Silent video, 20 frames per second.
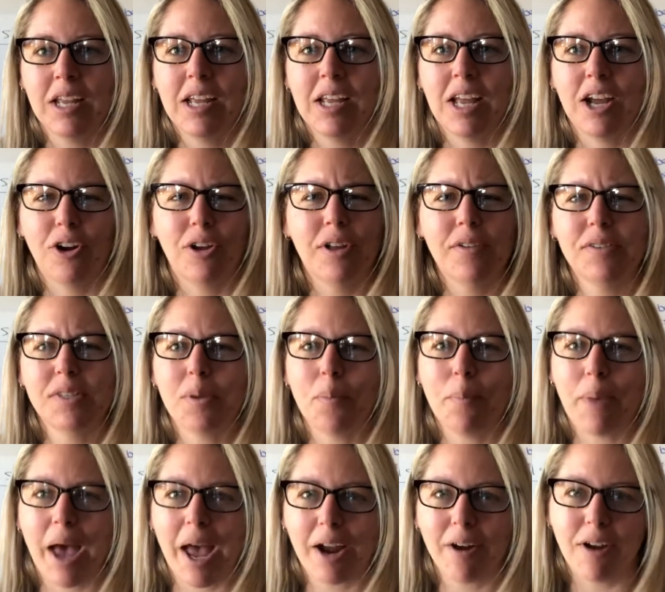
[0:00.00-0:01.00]
or give some
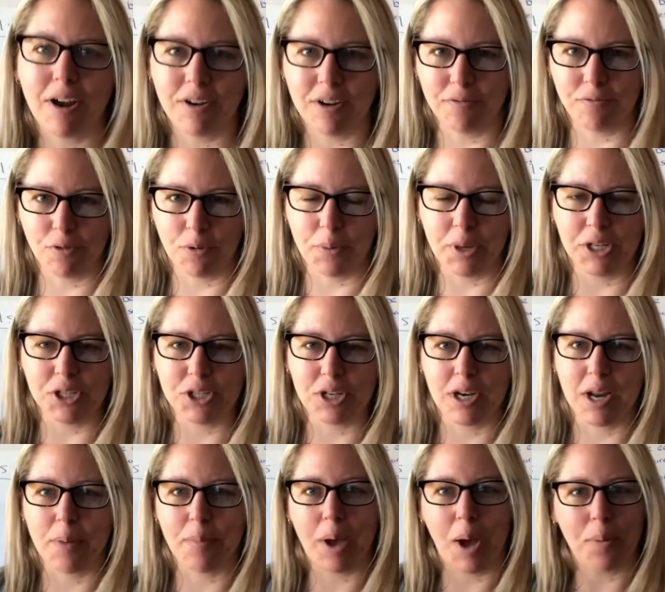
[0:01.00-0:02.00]
background information
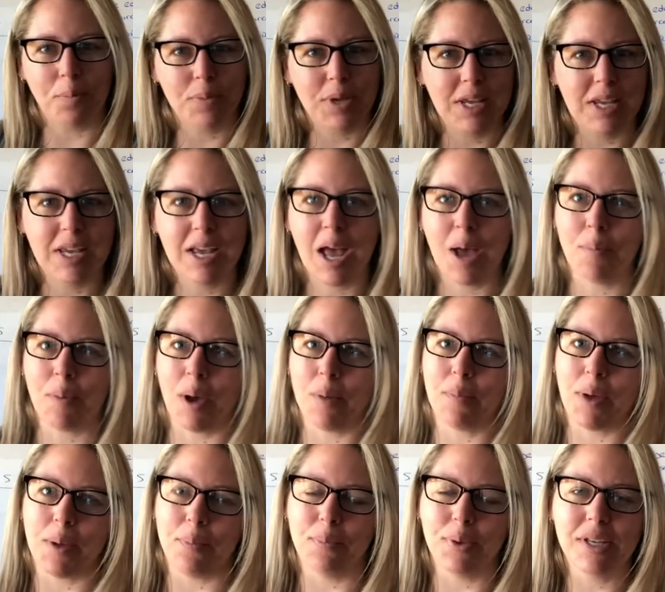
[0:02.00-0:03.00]
about me, about
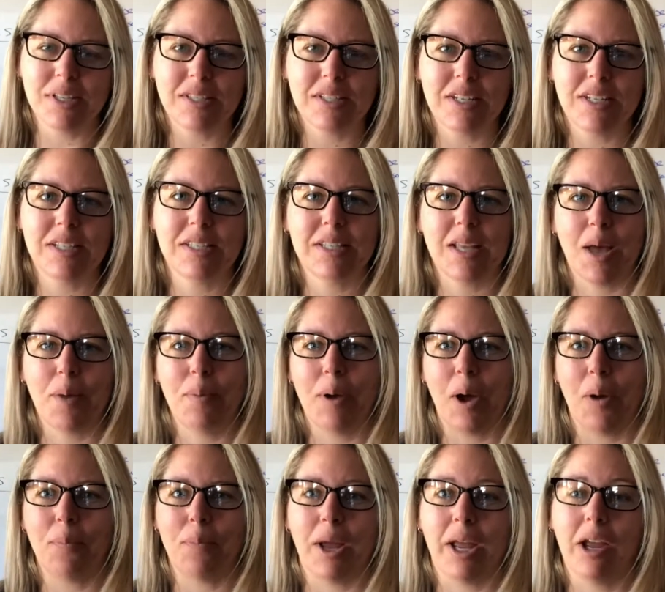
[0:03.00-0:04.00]
my business,
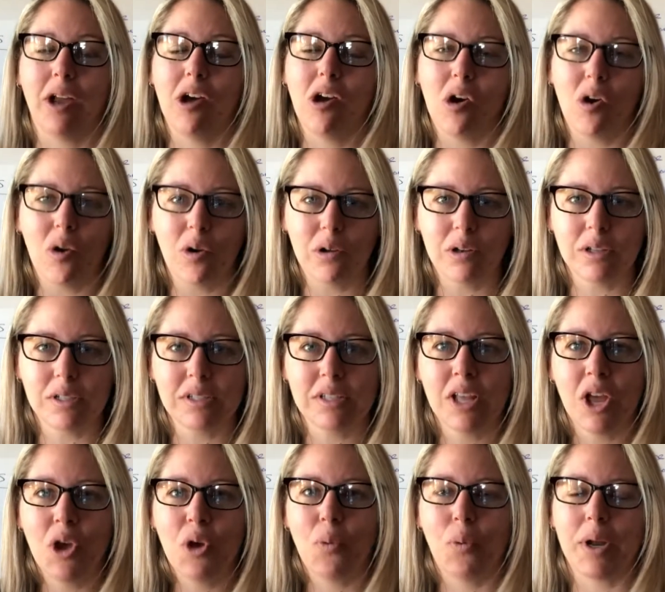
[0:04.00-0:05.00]
about my goals,
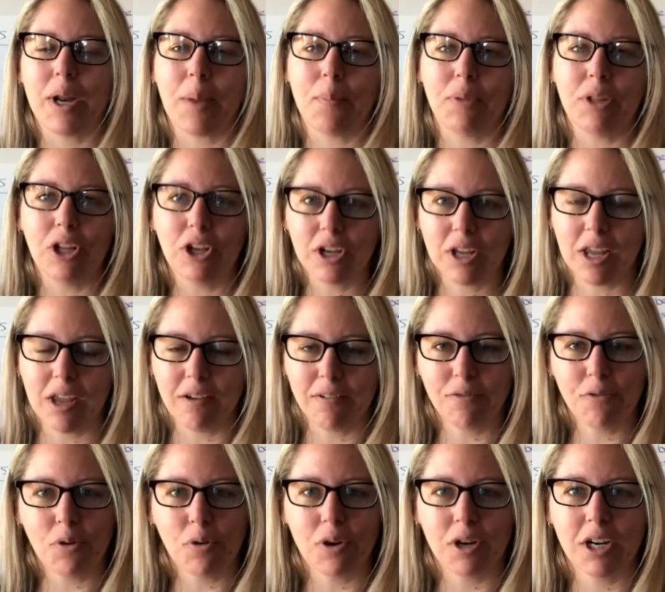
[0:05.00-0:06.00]
what I'm looking
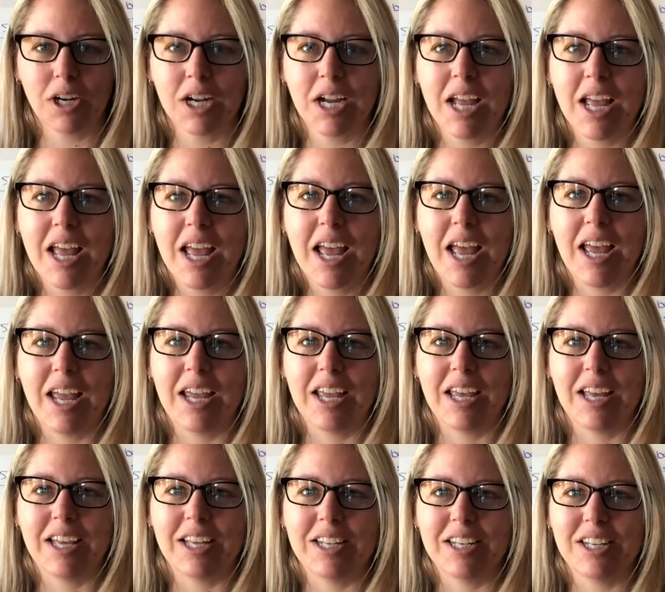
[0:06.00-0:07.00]
for,
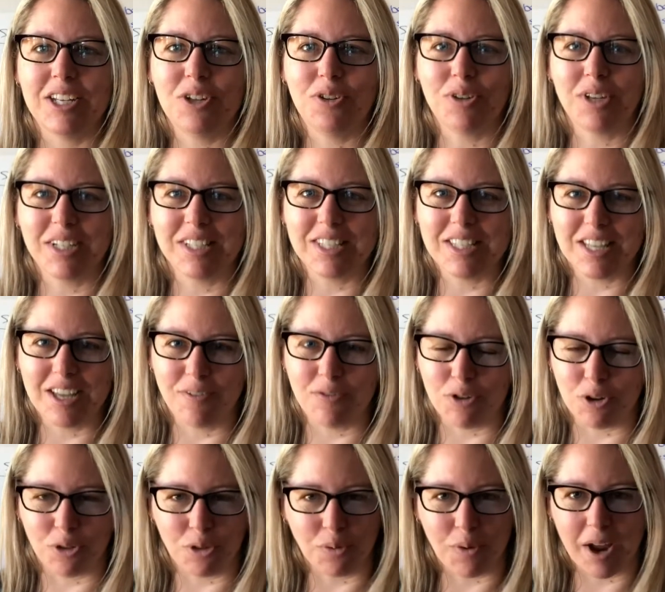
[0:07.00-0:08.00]
and you can see if
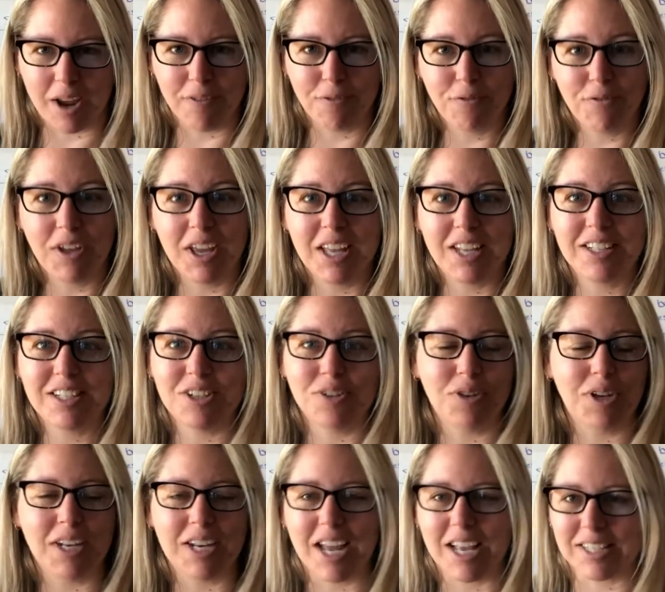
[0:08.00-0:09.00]
you're the right fit. You
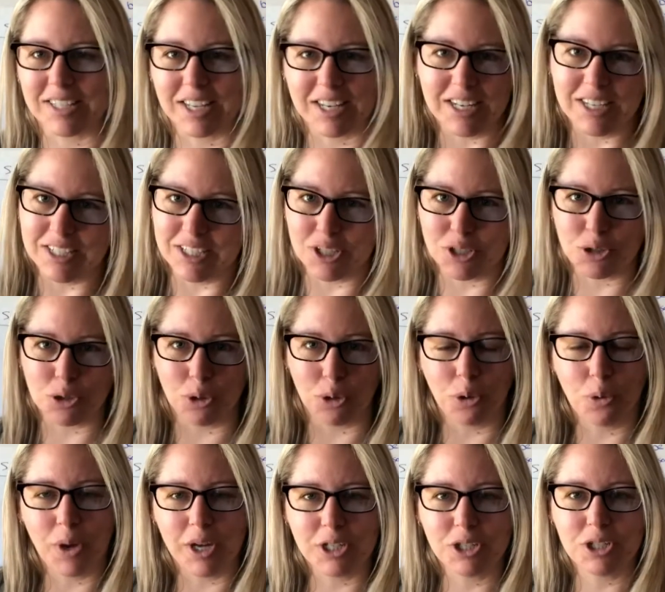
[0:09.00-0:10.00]
can ask any additional
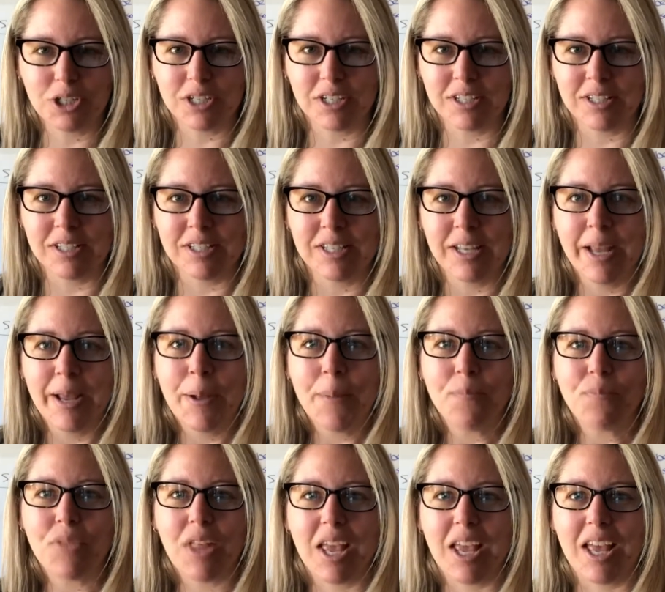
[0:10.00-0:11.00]
questions,
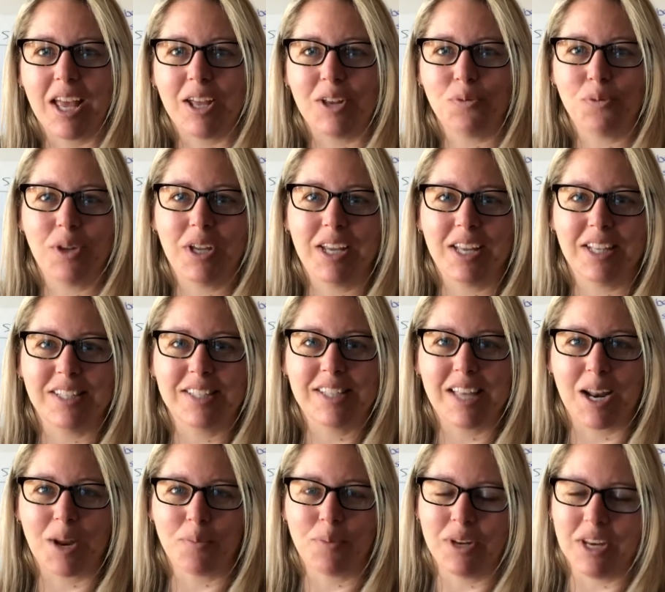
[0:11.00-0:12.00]
and we can set
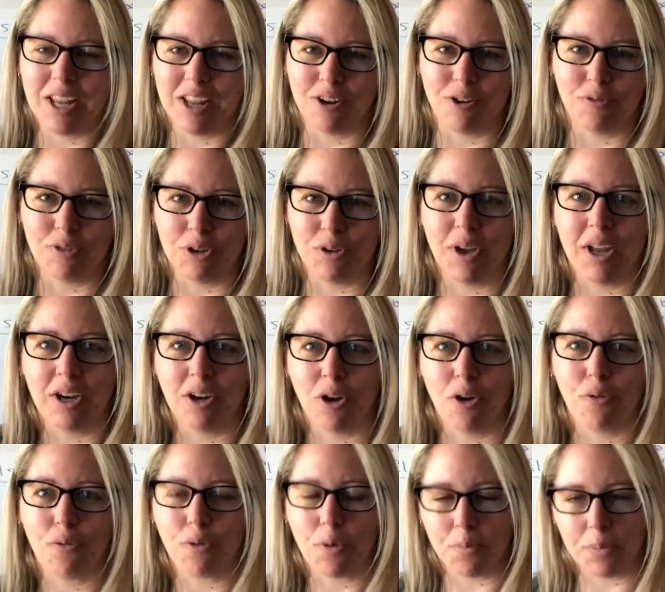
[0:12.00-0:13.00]
up an interview and go
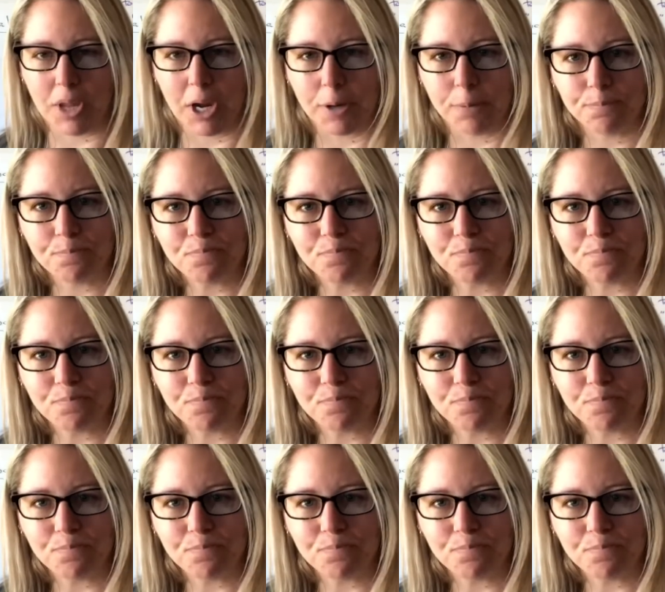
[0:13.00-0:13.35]
from there.